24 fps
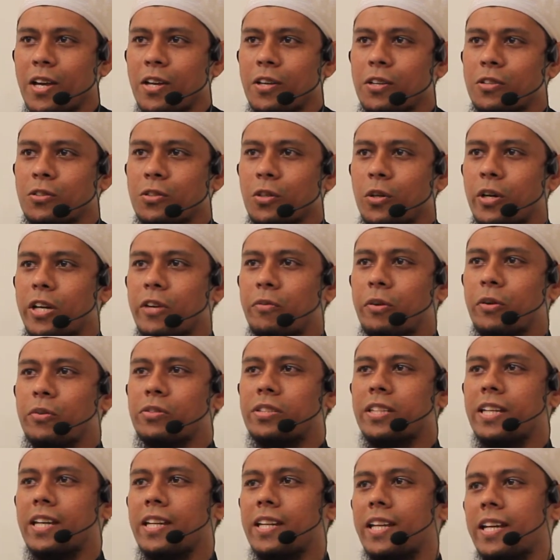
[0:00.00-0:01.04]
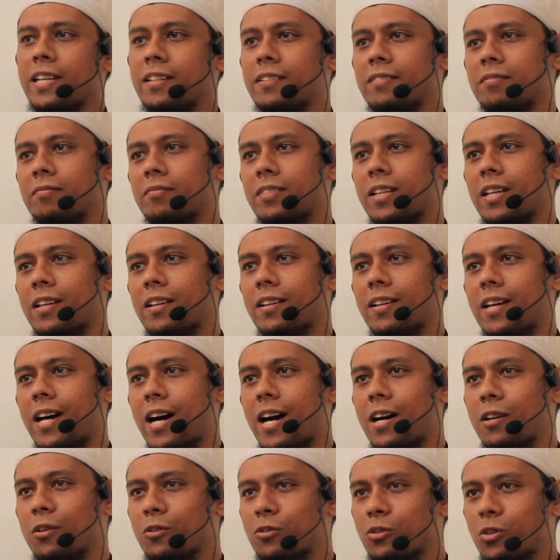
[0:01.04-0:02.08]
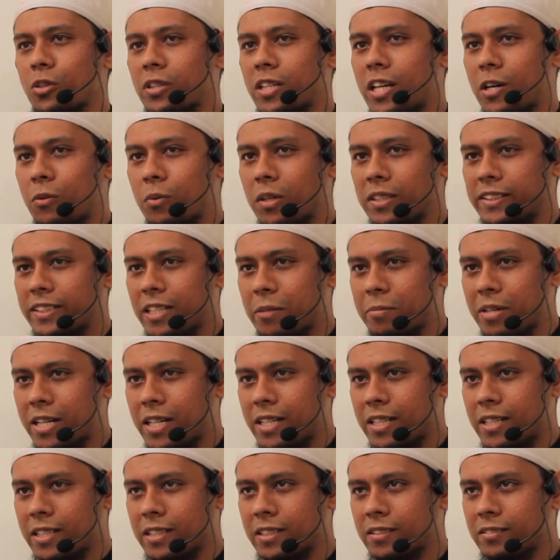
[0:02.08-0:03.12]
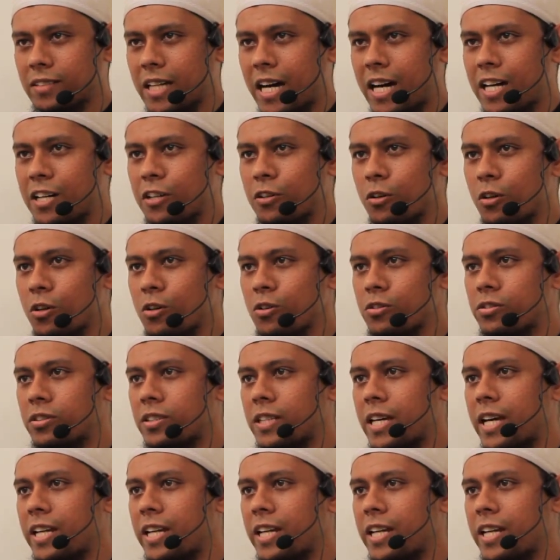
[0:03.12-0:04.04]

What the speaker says: So if you say that Ahlul Sunnah wal Jama'ah are those